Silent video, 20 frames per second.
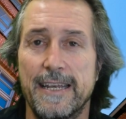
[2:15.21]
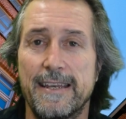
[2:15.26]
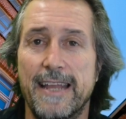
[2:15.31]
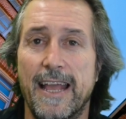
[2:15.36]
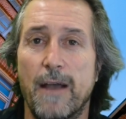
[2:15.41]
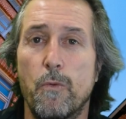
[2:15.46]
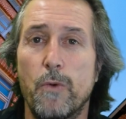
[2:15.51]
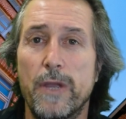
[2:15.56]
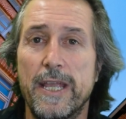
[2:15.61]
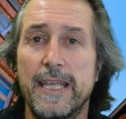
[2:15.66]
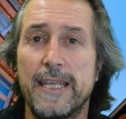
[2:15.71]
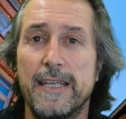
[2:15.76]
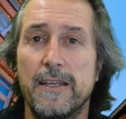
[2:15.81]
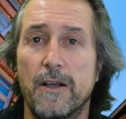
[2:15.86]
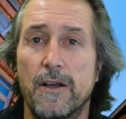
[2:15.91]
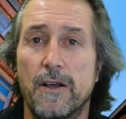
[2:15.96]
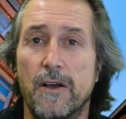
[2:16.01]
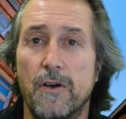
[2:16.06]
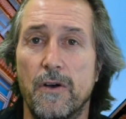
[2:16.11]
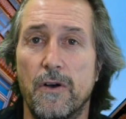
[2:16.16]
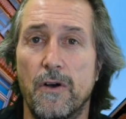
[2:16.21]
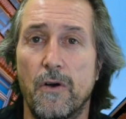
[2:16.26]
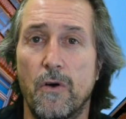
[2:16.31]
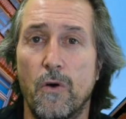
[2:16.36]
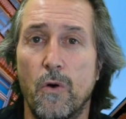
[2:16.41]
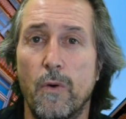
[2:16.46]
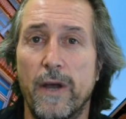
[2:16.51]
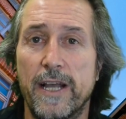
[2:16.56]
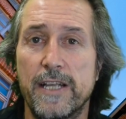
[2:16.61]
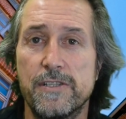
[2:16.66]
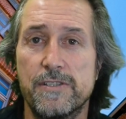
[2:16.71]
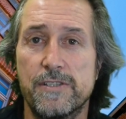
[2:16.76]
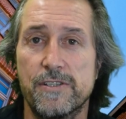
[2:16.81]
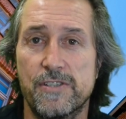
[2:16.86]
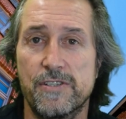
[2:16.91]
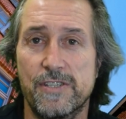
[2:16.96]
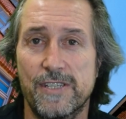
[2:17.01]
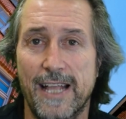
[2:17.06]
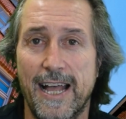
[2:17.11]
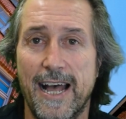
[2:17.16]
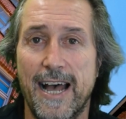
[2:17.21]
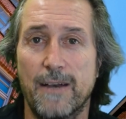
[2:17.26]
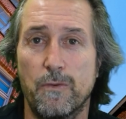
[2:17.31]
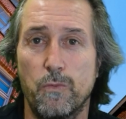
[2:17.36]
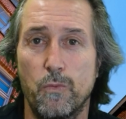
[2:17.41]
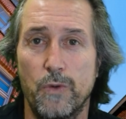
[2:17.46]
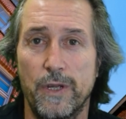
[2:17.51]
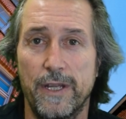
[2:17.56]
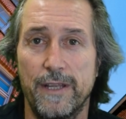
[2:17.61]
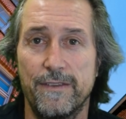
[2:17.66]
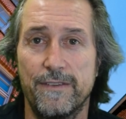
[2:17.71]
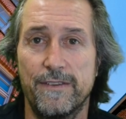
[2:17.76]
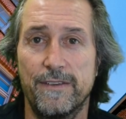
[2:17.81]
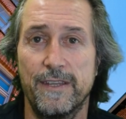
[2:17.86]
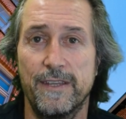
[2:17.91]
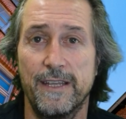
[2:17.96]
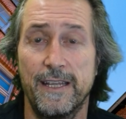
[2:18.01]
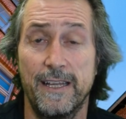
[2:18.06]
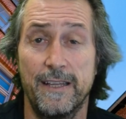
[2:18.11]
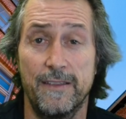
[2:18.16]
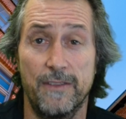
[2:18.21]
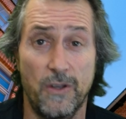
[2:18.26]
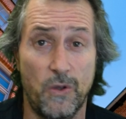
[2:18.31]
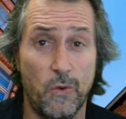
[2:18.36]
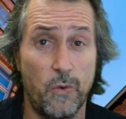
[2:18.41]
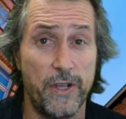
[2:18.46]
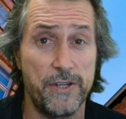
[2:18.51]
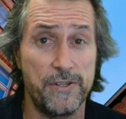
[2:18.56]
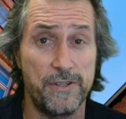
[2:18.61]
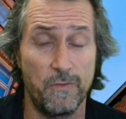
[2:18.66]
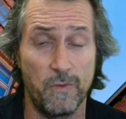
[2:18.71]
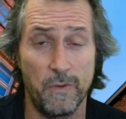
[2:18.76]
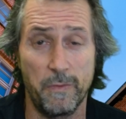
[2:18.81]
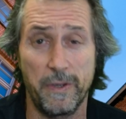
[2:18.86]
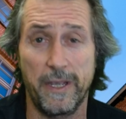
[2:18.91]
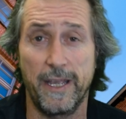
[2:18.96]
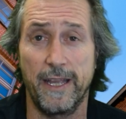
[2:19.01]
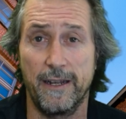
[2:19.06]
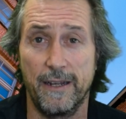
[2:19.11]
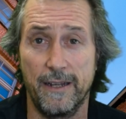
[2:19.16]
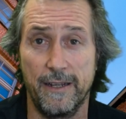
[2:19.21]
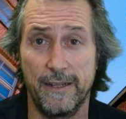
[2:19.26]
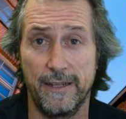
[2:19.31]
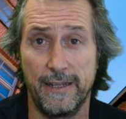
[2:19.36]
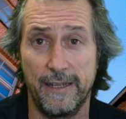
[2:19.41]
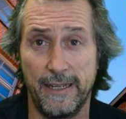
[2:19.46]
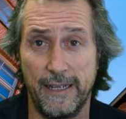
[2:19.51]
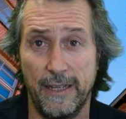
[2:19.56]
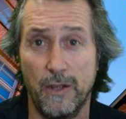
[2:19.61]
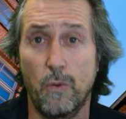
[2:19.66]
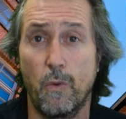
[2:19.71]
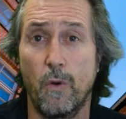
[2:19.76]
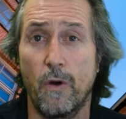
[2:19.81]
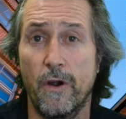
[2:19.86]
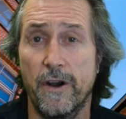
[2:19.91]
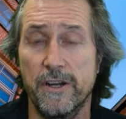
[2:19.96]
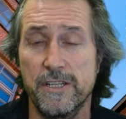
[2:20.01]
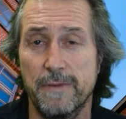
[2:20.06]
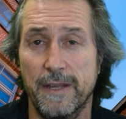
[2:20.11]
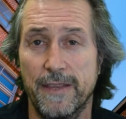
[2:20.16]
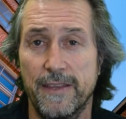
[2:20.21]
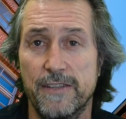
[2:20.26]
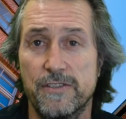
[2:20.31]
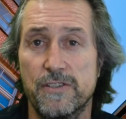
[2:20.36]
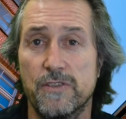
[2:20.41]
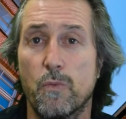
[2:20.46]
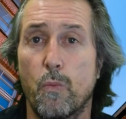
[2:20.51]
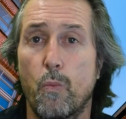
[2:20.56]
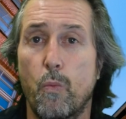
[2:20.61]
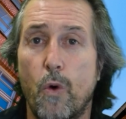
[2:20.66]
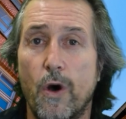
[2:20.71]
Now, we always start with the question when we get inquiries about this is,